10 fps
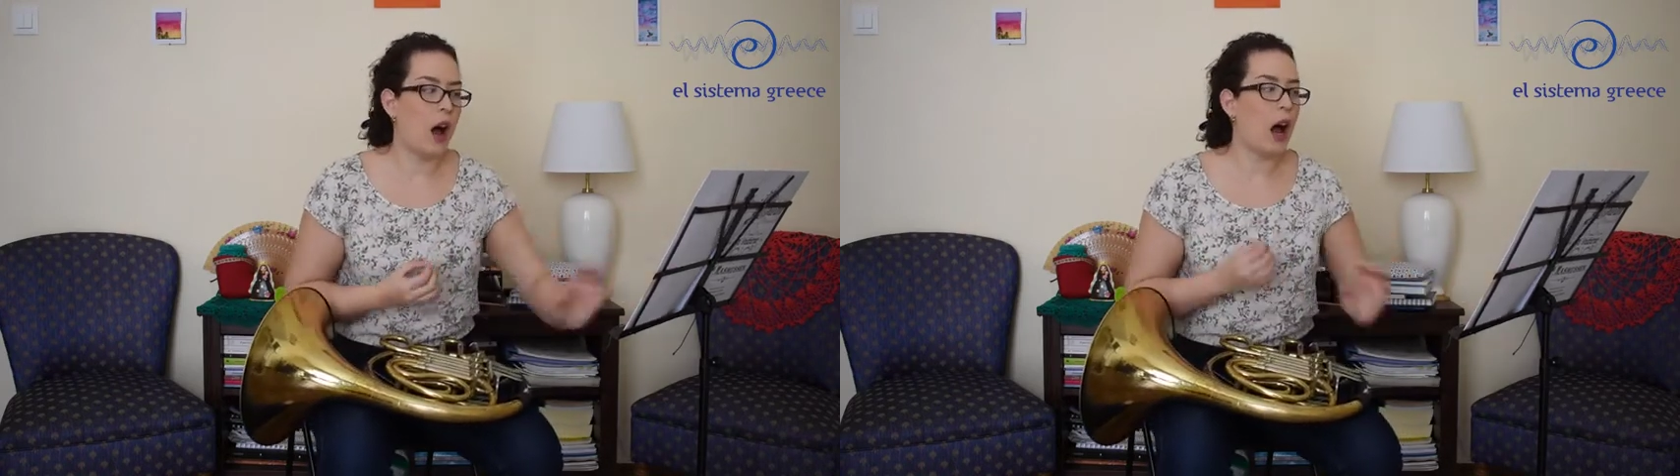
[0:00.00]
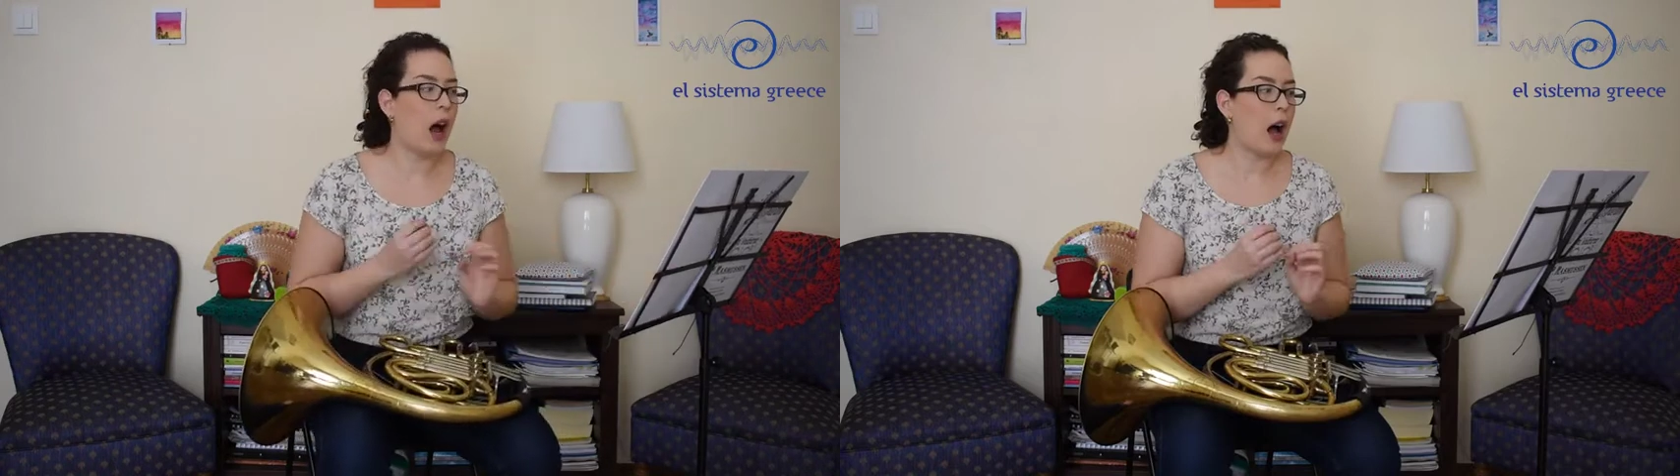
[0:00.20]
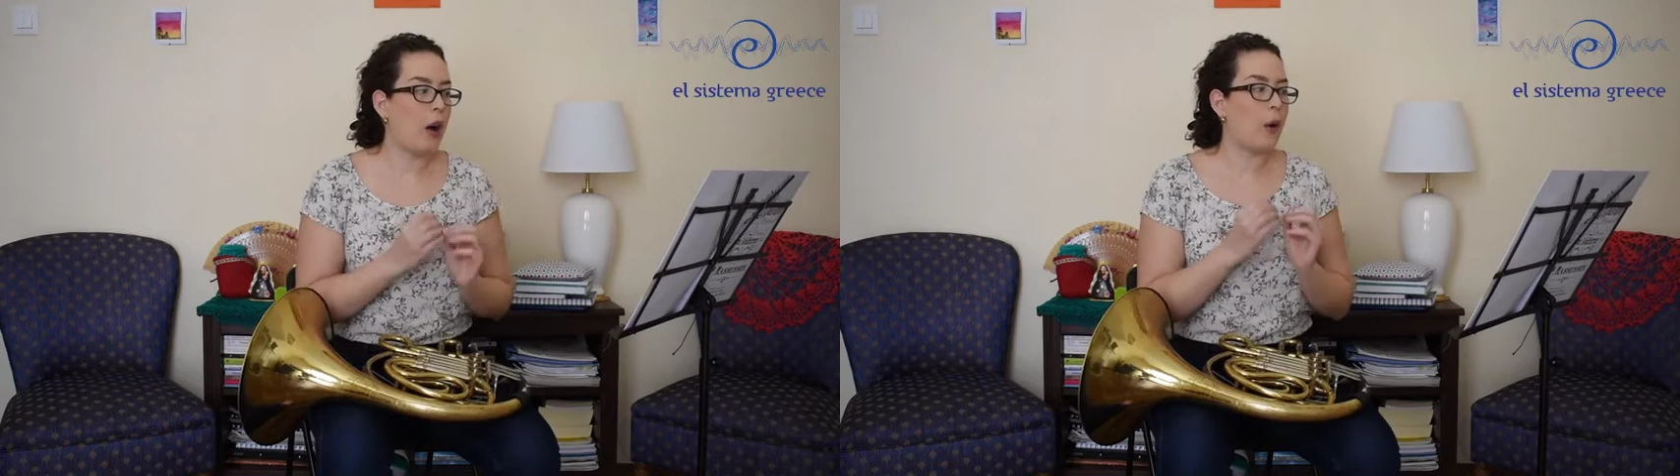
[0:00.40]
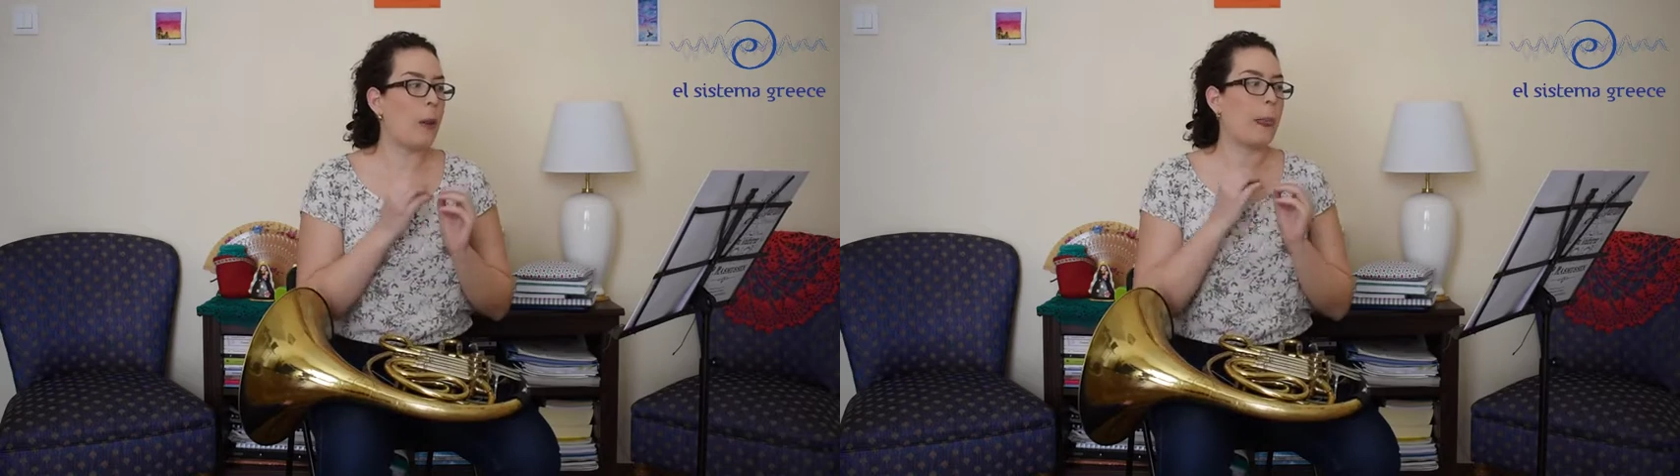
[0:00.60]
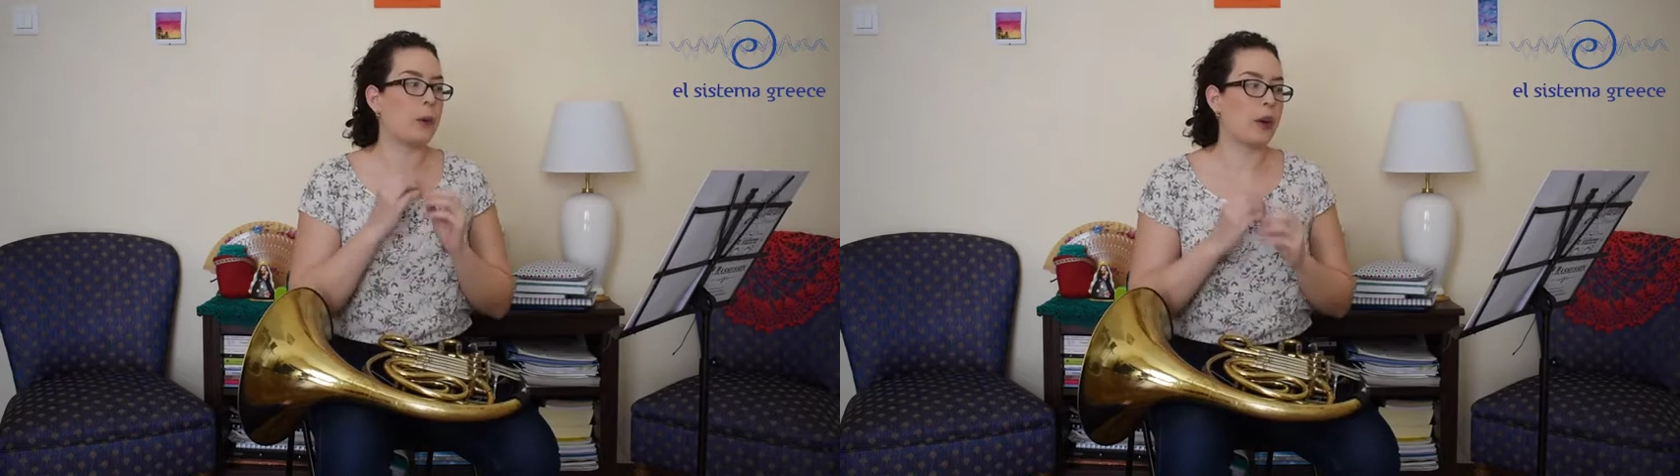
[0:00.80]

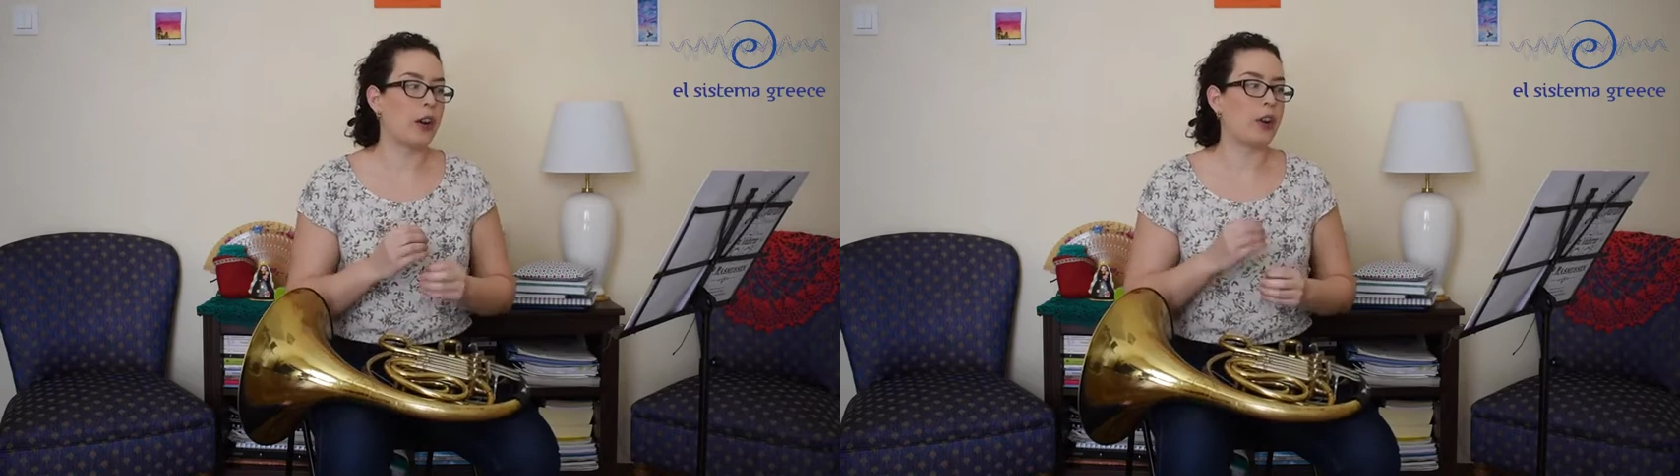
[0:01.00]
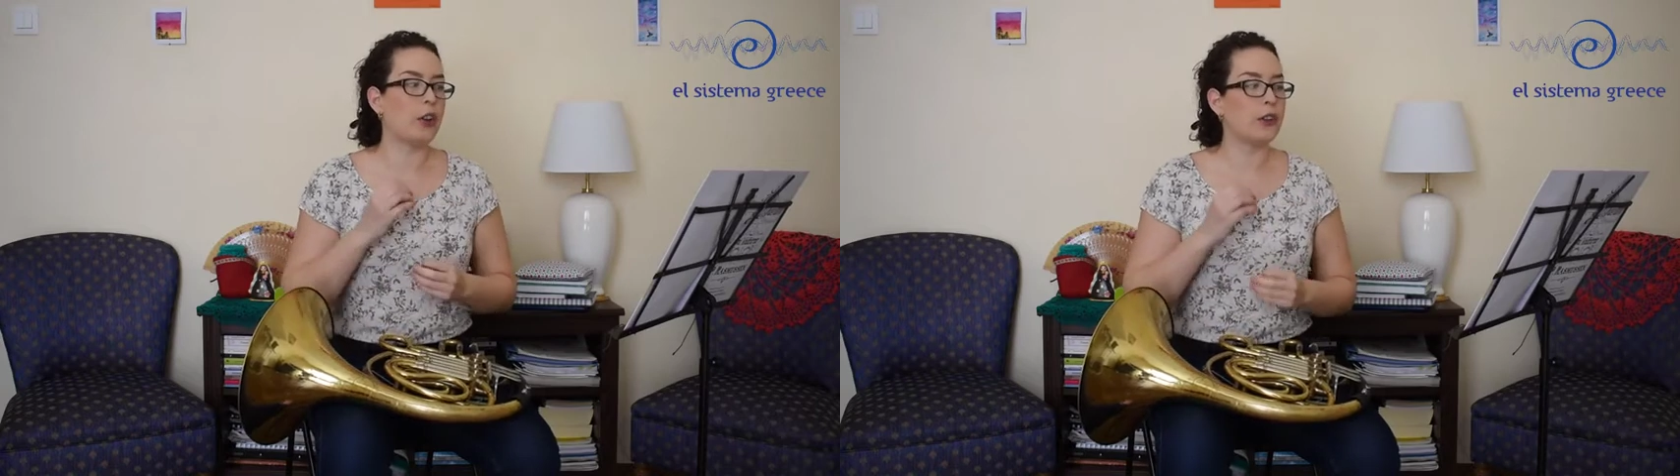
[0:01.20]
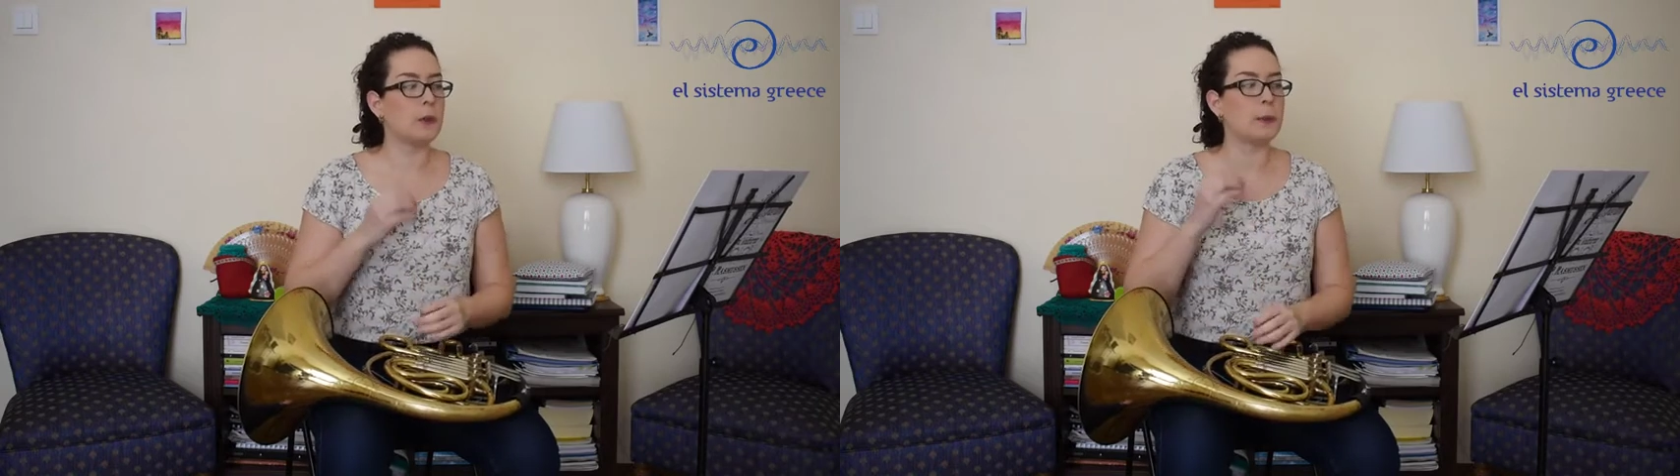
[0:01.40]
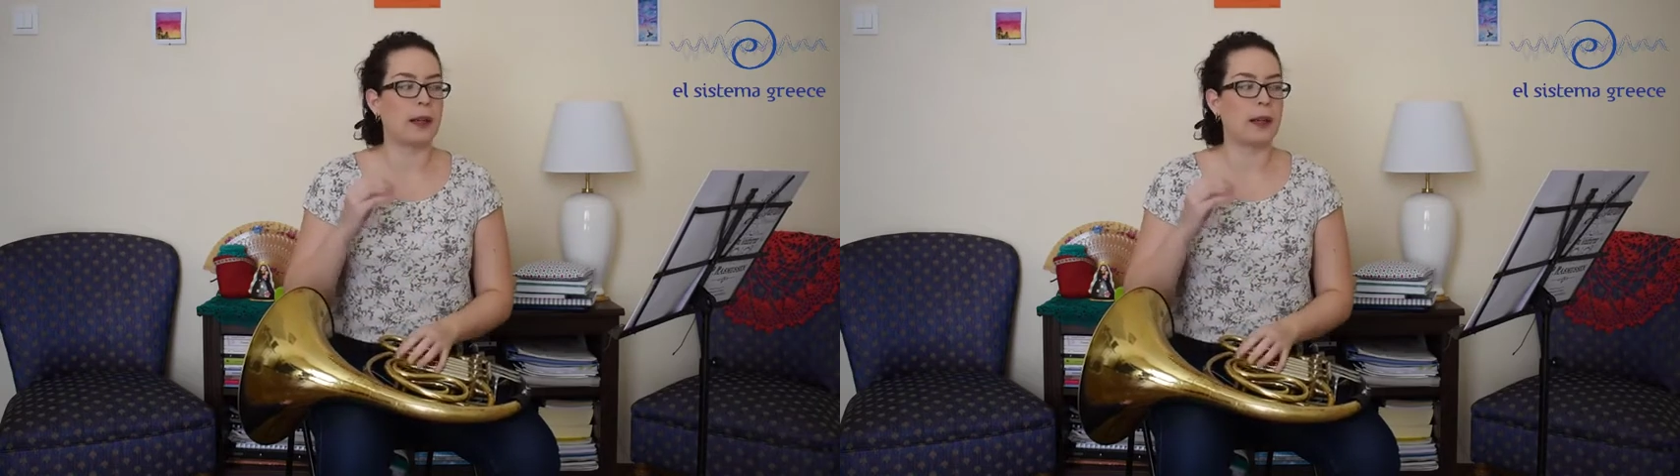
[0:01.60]
how we are going to